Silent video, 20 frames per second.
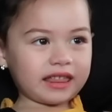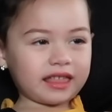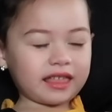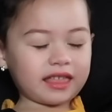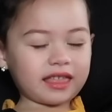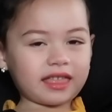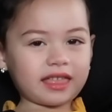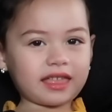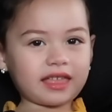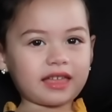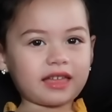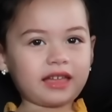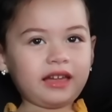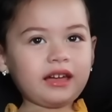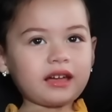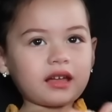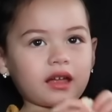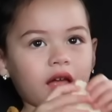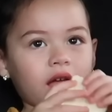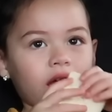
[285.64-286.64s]
That's
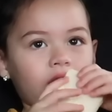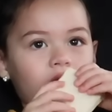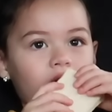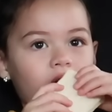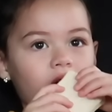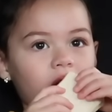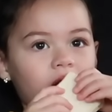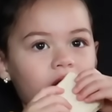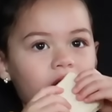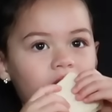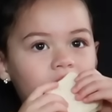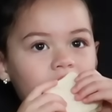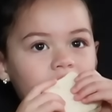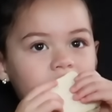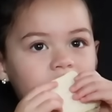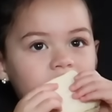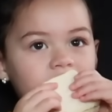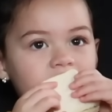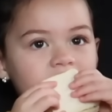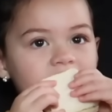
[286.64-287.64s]
good.
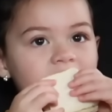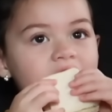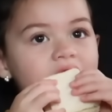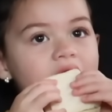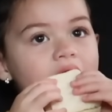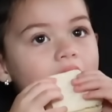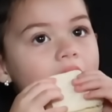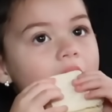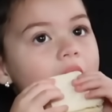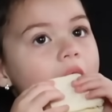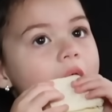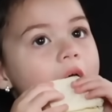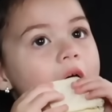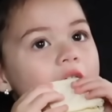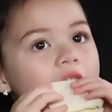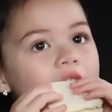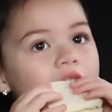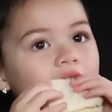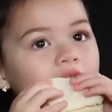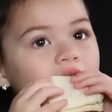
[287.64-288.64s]
I
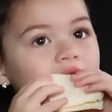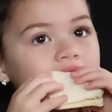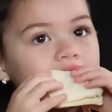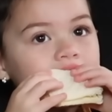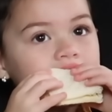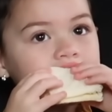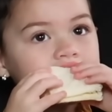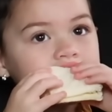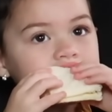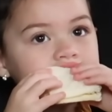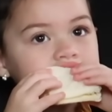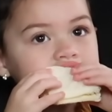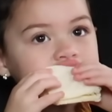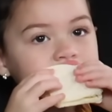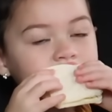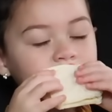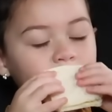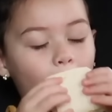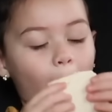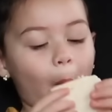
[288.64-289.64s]
will
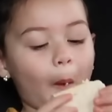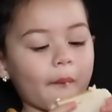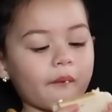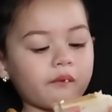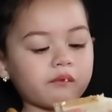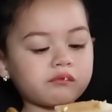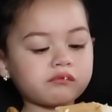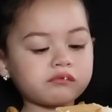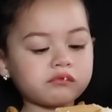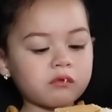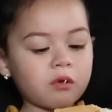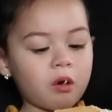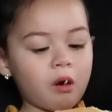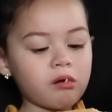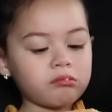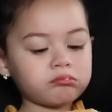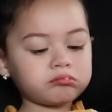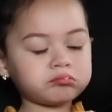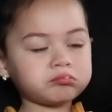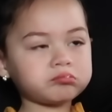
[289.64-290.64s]
take your
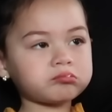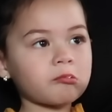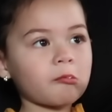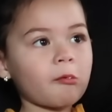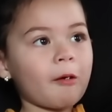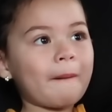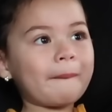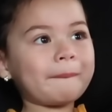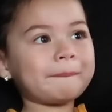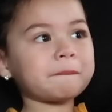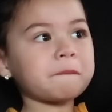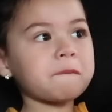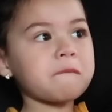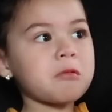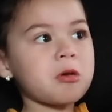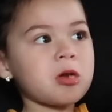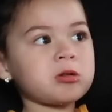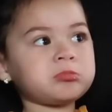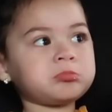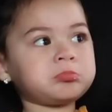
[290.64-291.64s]
water out
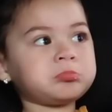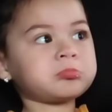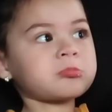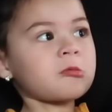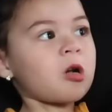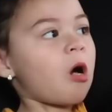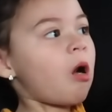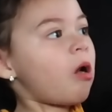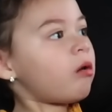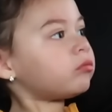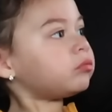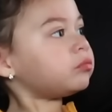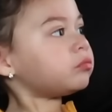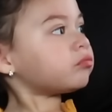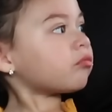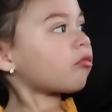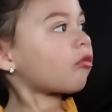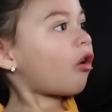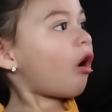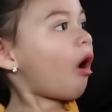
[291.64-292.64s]
so you can
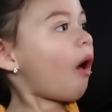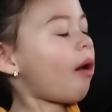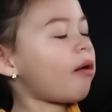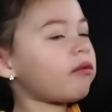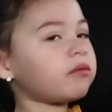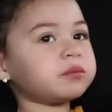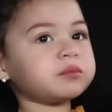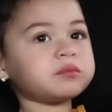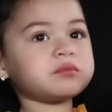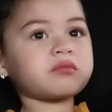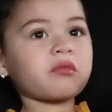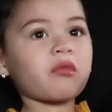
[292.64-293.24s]
reach your water.